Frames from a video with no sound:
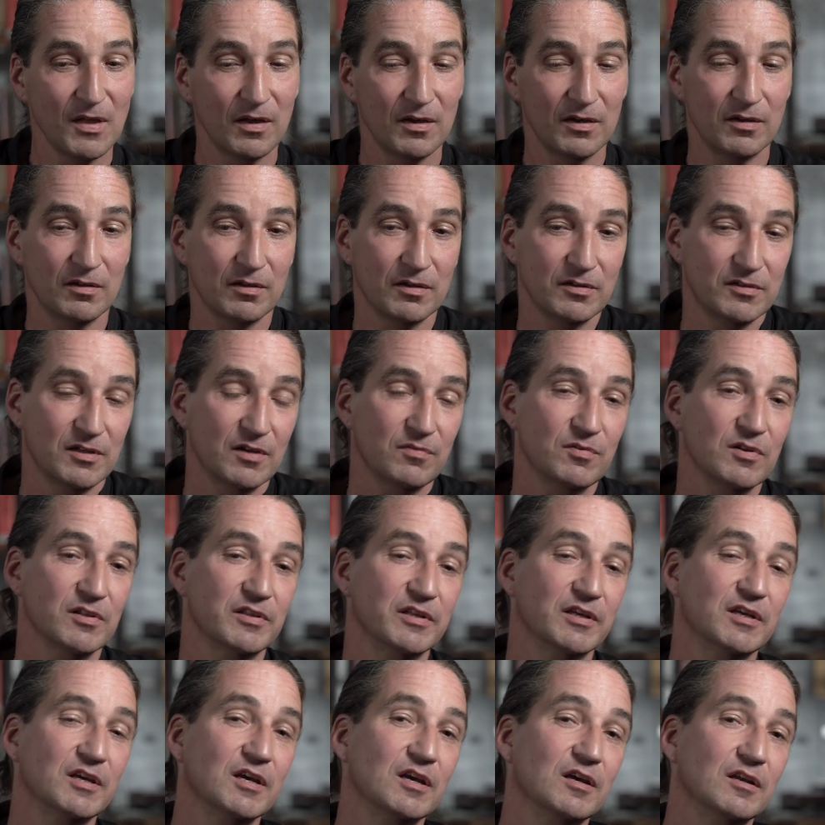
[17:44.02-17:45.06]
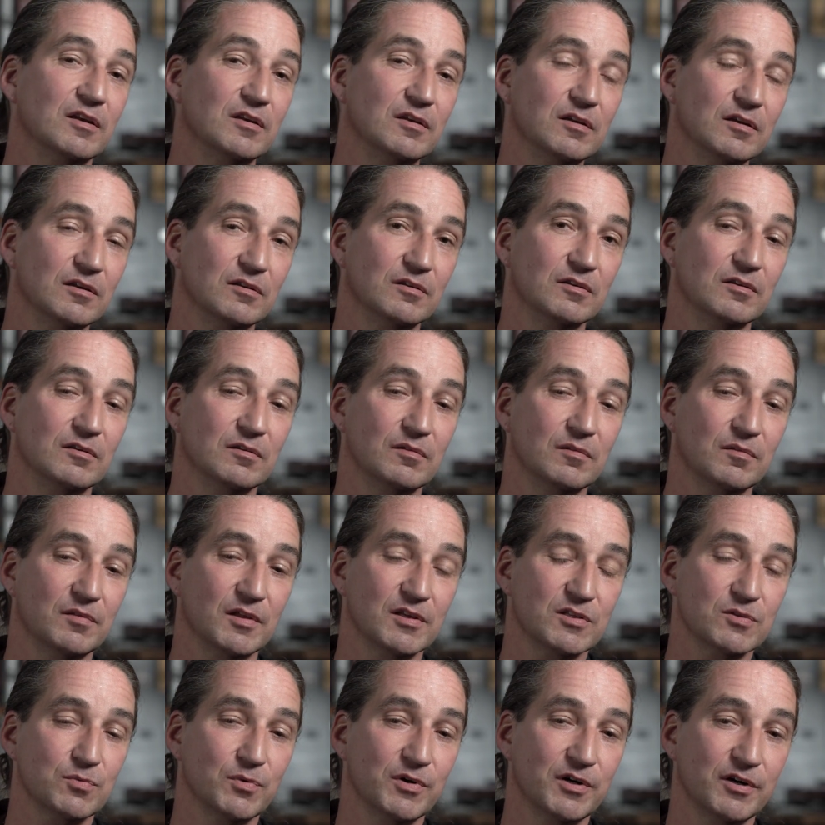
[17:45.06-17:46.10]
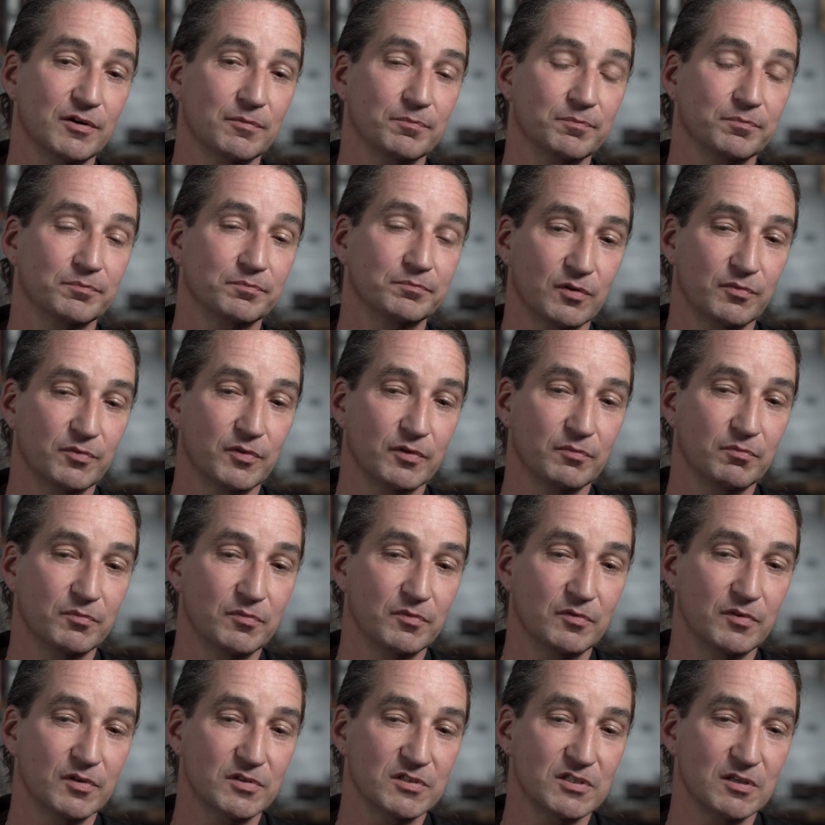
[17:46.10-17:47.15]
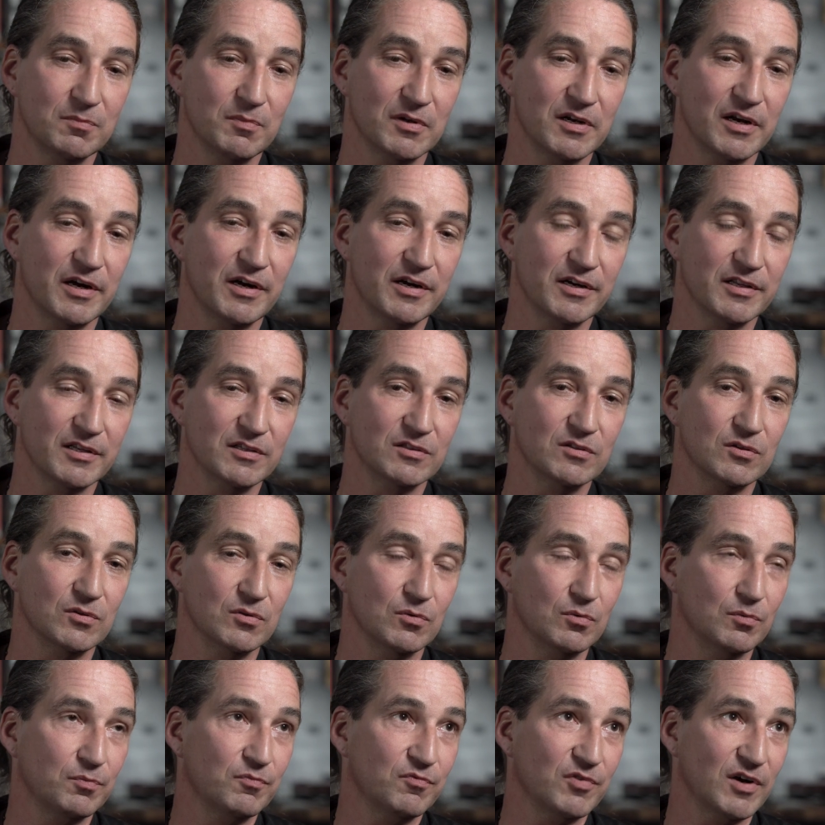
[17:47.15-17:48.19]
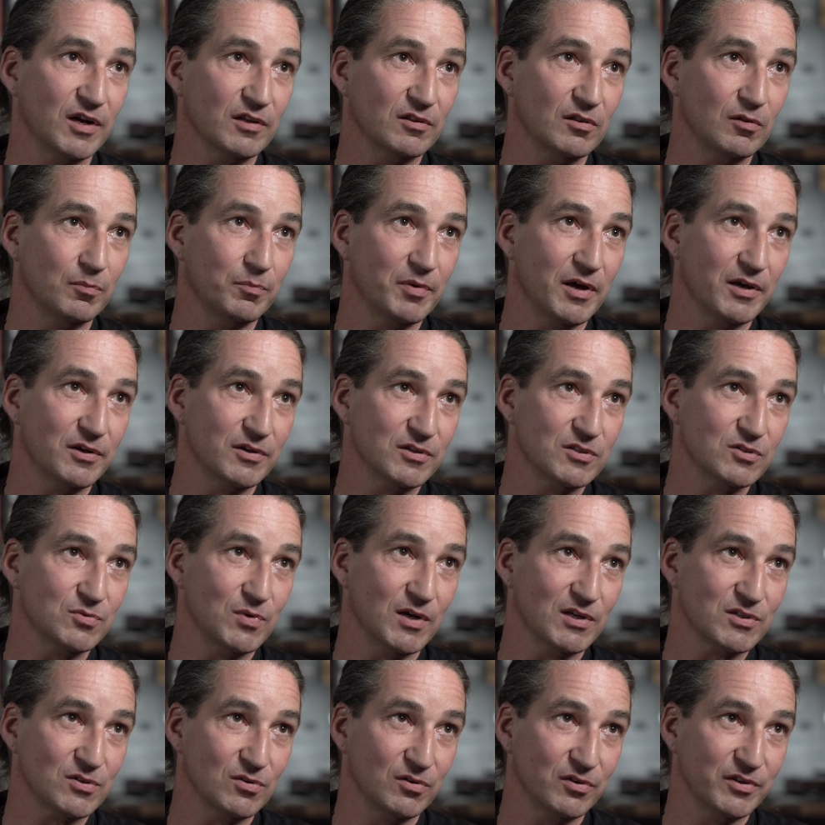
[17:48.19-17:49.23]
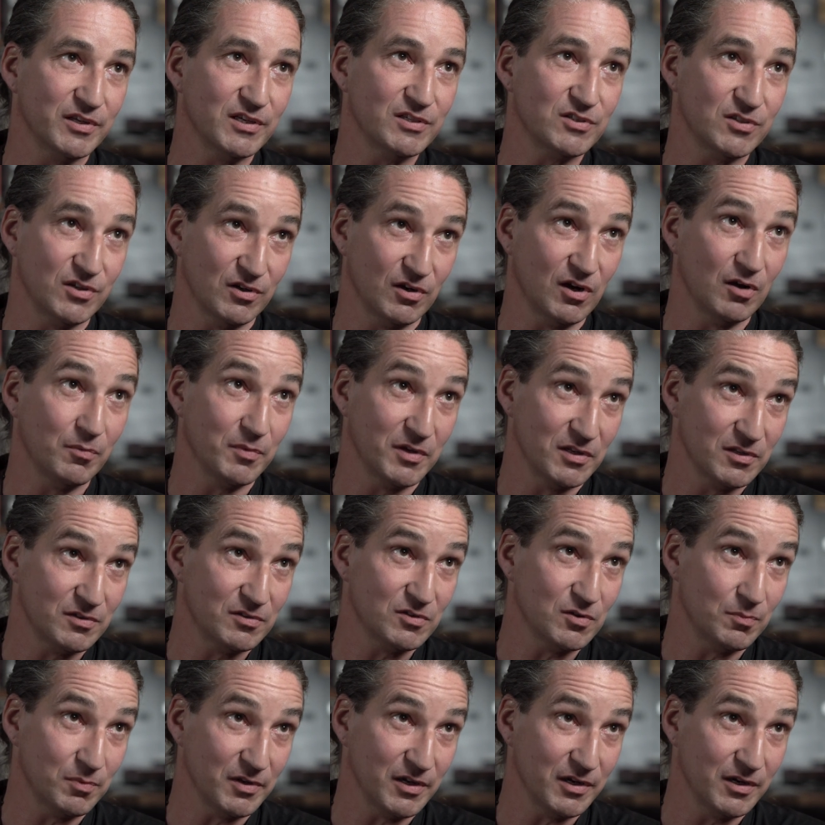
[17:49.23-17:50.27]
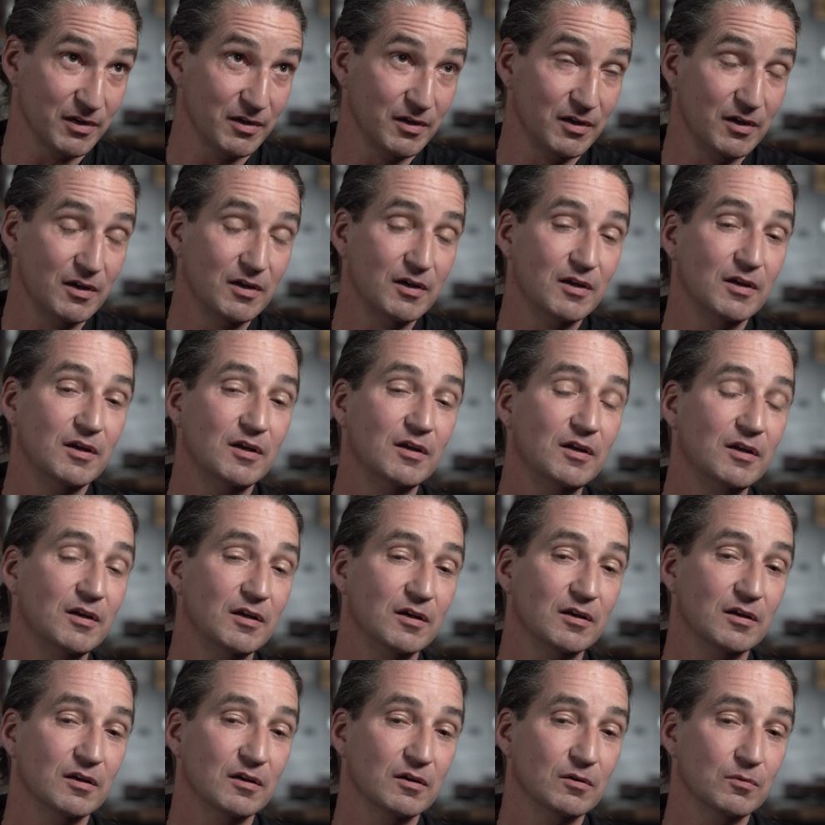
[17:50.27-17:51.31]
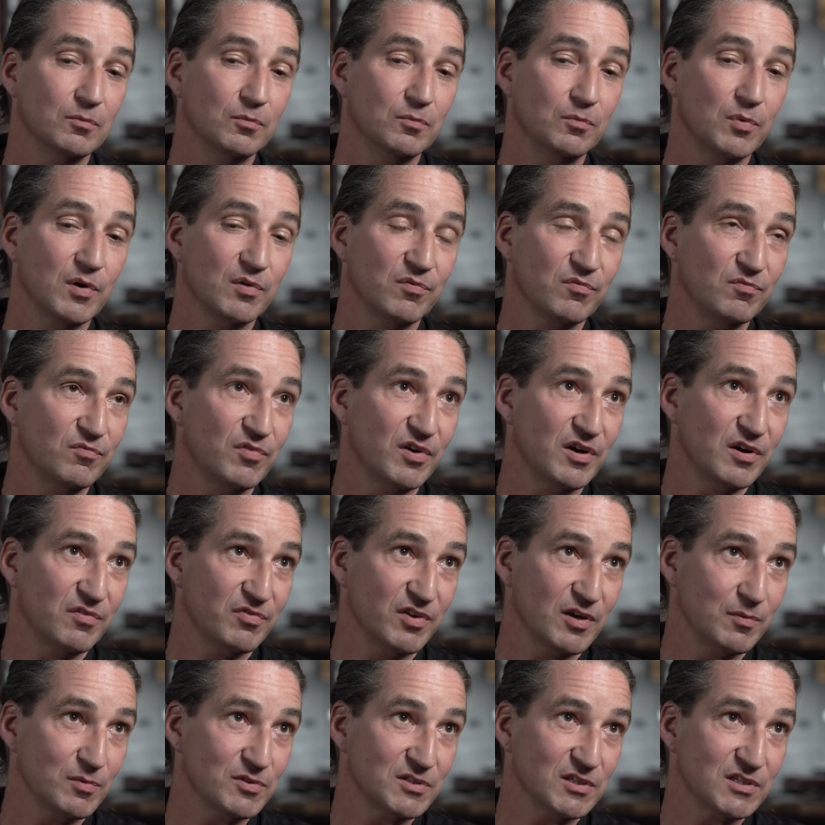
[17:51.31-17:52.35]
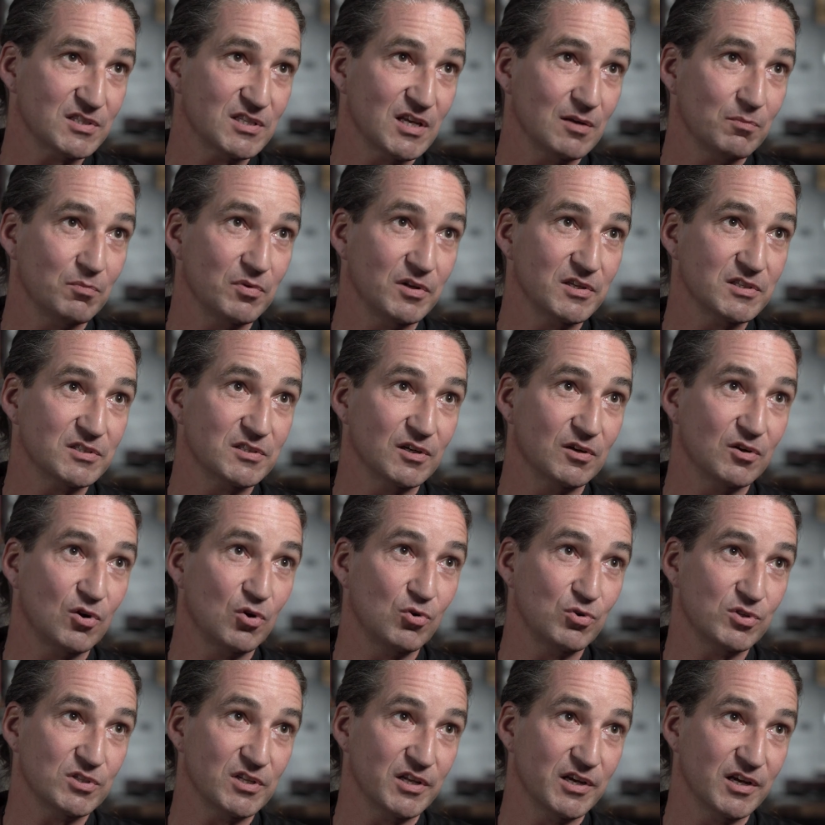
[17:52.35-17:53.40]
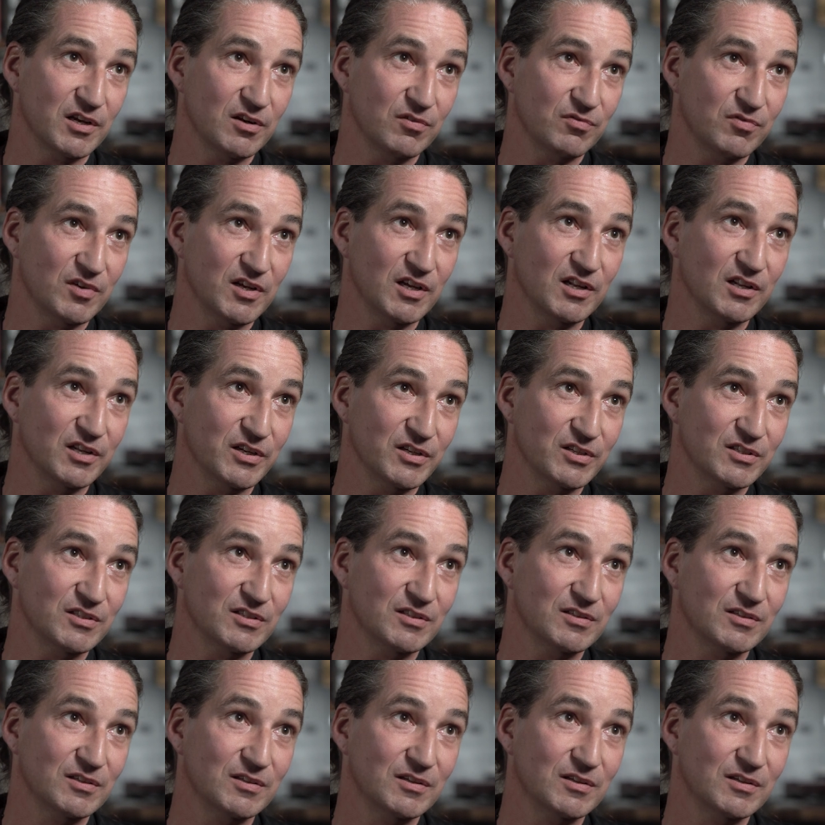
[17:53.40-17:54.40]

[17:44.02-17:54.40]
It definitely can, and that's where sort of the similarity to fractal patterns to actual nature come into play. One very famous example is the coastline of England,